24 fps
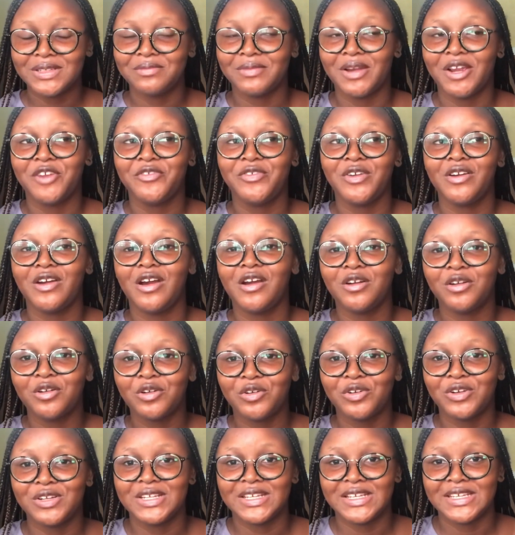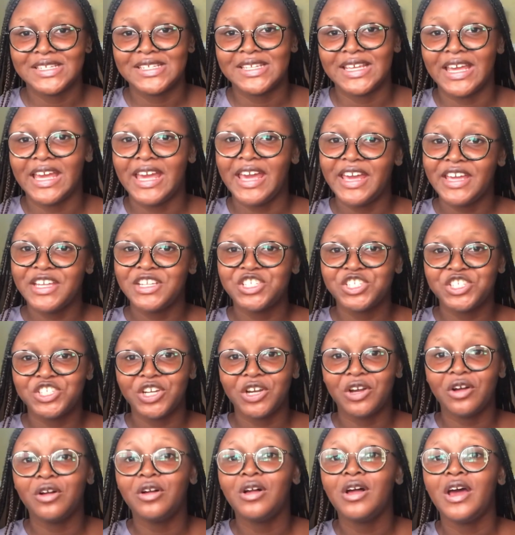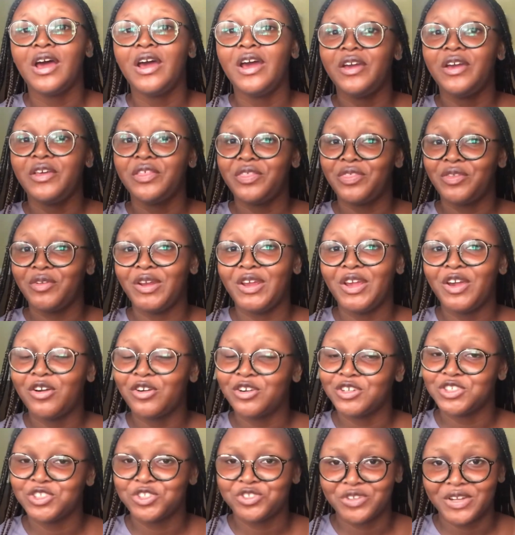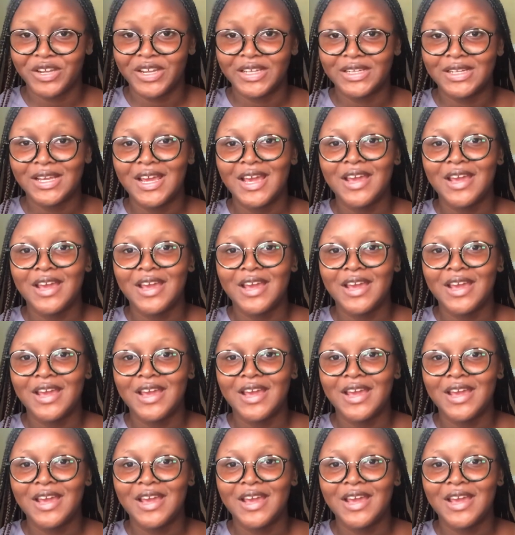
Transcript: My referral code is Angel 300.